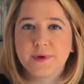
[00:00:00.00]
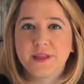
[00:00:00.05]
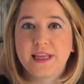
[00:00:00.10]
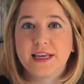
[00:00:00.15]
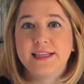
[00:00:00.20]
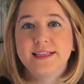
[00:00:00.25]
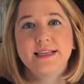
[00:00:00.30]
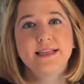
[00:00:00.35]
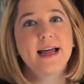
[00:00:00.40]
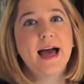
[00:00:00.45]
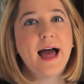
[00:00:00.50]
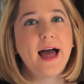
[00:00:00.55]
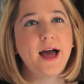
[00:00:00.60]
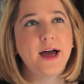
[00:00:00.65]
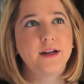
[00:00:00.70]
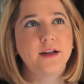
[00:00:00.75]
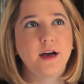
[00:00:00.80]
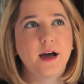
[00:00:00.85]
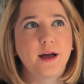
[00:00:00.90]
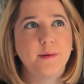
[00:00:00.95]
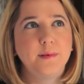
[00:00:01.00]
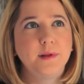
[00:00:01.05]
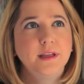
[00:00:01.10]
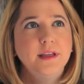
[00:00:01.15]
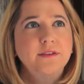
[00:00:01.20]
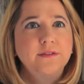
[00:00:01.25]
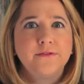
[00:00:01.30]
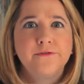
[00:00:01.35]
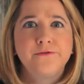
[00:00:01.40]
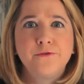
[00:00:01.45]
but they did add, I
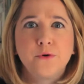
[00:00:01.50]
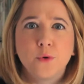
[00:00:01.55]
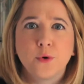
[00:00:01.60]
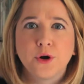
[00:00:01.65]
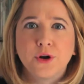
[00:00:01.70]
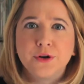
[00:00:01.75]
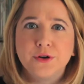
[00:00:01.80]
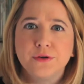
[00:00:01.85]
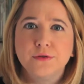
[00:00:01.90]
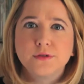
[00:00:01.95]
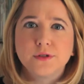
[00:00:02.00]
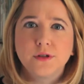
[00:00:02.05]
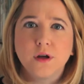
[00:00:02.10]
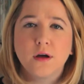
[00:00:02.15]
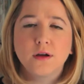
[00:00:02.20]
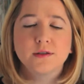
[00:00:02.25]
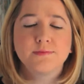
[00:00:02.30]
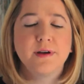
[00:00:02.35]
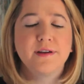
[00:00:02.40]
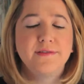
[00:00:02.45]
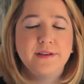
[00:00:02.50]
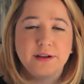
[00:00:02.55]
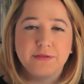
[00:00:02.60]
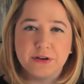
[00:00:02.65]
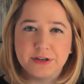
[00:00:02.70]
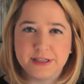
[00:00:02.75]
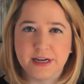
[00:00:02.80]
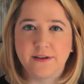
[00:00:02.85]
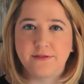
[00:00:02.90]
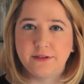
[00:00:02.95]
believe, 4 new songs, my
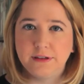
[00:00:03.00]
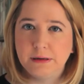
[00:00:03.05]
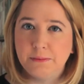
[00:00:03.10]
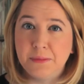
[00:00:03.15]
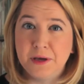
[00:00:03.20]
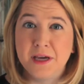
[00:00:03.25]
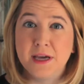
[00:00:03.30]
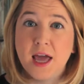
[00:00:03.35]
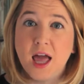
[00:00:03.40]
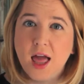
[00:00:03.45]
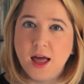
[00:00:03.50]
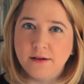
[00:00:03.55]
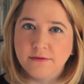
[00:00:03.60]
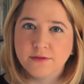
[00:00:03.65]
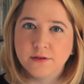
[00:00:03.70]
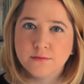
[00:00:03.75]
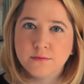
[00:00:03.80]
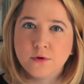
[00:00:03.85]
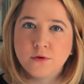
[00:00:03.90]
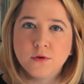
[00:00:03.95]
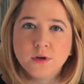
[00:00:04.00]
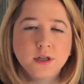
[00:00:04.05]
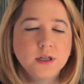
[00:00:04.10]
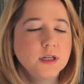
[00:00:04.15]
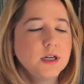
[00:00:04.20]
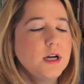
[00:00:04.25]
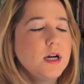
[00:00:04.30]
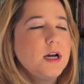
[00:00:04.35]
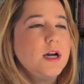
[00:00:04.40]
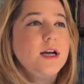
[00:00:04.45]
favorite definitely being Evermore.
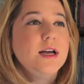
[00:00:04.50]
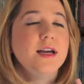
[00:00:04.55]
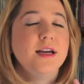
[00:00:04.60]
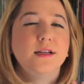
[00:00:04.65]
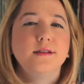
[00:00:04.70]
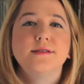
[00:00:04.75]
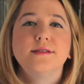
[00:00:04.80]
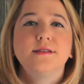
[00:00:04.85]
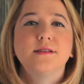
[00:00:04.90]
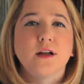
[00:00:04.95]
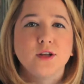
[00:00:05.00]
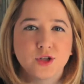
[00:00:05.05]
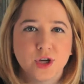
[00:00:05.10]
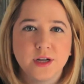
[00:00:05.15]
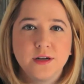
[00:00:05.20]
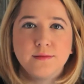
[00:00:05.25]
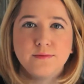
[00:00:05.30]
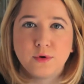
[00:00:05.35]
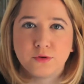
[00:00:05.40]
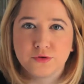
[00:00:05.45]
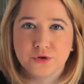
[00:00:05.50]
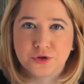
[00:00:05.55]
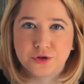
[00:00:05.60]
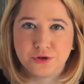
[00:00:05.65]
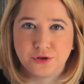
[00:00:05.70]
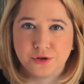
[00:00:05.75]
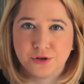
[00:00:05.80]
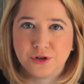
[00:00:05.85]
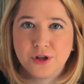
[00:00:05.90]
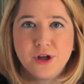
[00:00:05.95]
It is such an
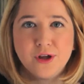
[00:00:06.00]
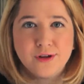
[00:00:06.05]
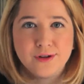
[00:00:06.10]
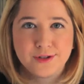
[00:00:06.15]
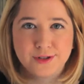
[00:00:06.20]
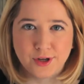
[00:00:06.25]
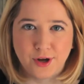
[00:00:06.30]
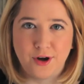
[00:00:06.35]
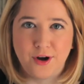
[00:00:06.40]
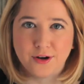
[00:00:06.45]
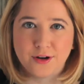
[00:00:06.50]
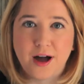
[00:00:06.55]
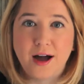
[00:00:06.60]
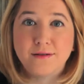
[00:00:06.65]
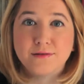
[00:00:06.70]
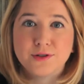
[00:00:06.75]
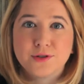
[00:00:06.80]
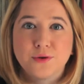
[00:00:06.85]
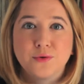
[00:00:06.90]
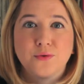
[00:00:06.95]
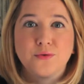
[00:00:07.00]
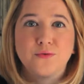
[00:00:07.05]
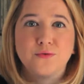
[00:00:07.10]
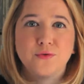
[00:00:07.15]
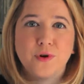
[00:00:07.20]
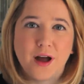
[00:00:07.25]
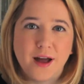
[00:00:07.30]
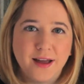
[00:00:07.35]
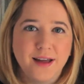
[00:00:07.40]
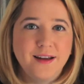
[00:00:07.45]
emotional song. I was
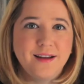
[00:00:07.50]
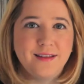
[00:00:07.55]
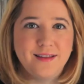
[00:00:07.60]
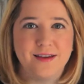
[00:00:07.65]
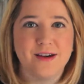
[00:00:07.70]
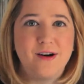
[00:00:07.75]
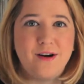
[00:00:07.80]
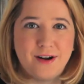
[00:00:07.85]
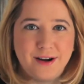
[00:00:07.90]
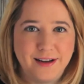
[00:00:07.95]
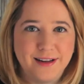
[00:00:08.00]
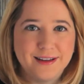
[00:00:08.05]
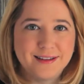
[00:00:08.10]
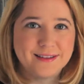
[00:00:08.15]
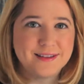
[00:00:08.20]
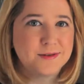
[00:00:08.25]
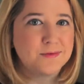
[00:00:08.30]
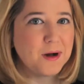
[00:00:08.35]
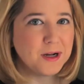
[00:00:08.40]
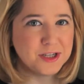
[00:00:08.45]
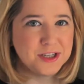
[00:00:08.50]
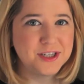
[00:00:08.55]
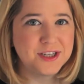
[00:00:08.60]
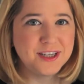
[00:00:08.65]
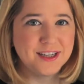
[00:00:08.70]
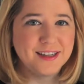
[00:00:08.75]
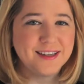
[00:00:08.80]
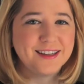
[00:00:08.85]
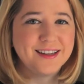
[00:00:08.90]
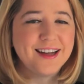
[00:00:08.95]
crying in the audience
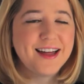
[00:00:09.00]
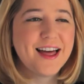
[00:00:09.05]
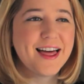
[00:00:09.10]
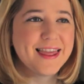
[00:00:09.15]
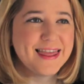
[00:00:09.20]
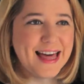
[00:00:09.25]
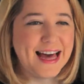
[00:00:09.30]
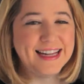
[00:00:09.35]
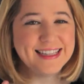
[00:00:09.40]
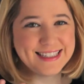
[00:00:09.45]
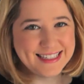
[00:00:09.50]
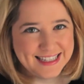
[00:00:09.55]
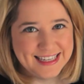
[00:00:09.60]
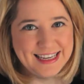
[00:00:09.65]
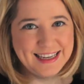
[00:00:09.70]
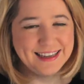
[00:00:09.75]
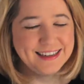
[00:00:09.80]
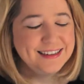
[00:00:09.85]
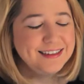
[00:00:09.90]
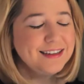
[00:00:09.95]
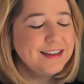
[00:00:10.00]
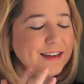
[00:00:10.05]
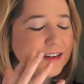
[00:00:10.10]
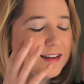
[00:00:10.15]
watching that scene.